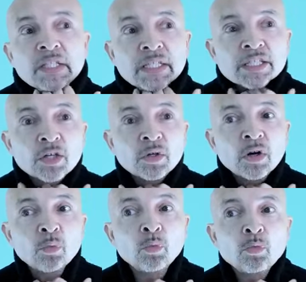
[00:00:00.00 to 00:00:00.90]
So,
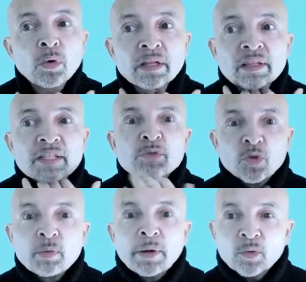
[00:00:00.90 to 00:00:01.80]
one of the things we'll
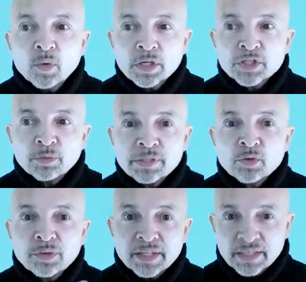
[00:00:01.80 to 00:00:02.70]
talk about in the workshop is
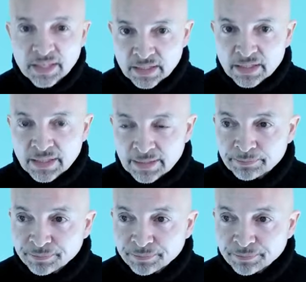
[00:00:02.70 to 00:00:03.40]
authenticity.